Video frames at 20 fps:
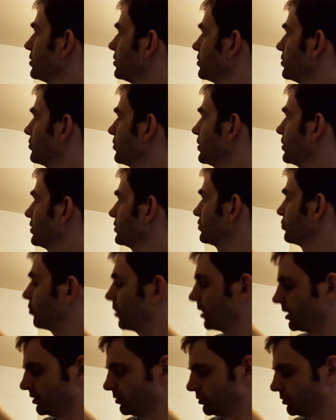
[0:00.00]
right, the
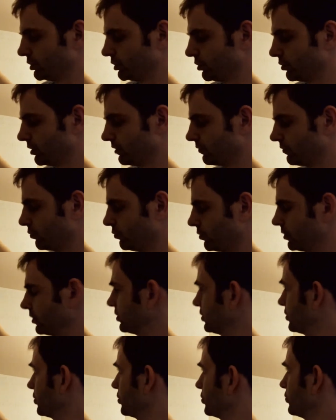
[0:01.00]
y that we don't ever really
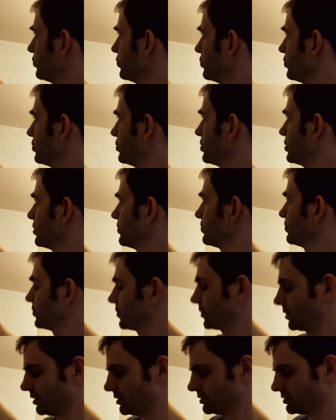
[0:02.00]
know,
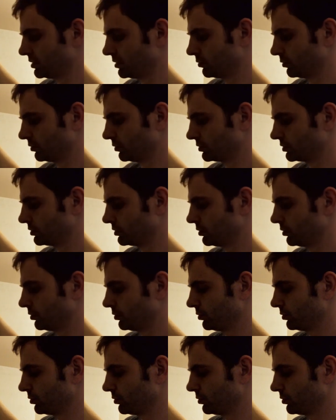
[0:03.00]
is equal to